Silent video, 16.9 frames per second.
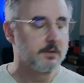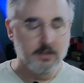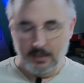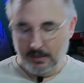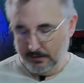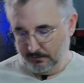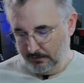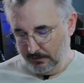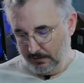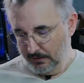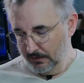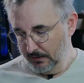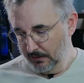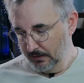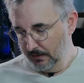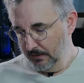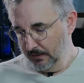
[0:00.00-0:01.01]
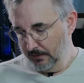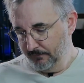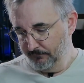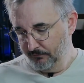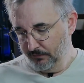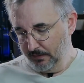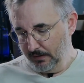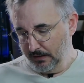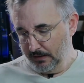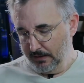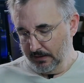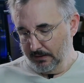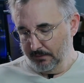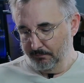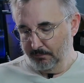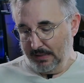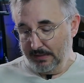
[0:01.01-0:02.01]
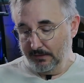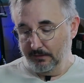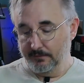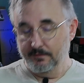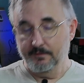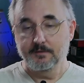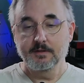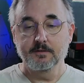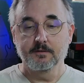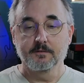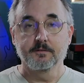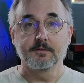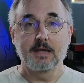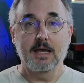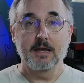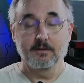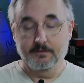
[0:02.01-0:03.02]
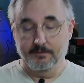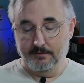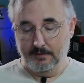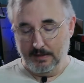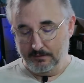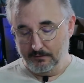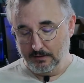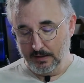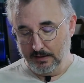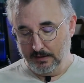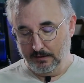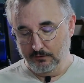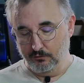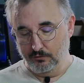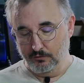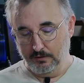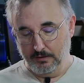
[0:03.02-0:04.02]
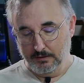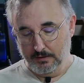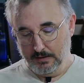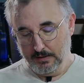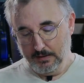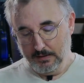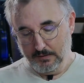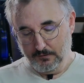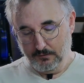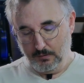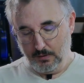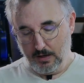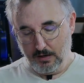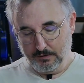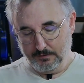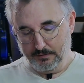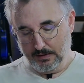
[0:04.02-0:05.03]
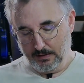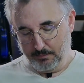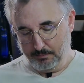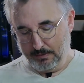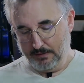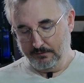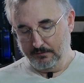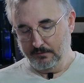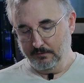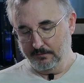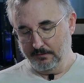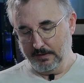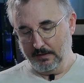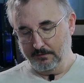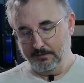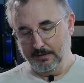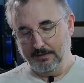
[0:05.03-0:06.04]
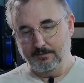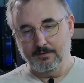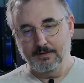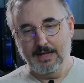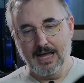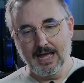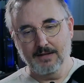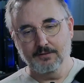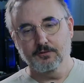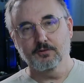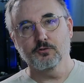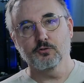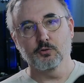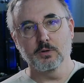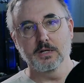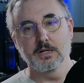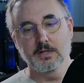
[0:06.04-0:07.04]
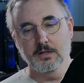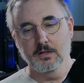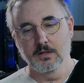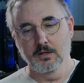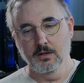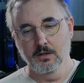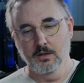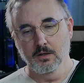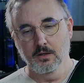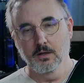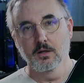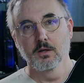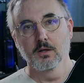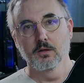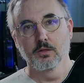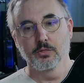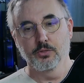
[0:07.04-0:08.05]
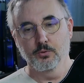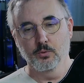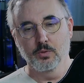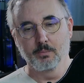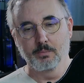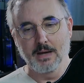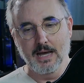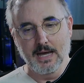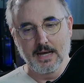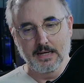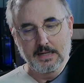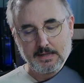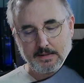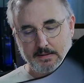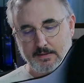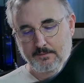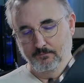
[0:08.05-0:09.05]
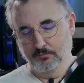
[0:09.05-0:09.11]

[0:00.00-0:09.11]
nut, bent steel saddles. So that's kind of interesting. So hardtail bent steel saddles. It's not string through the body.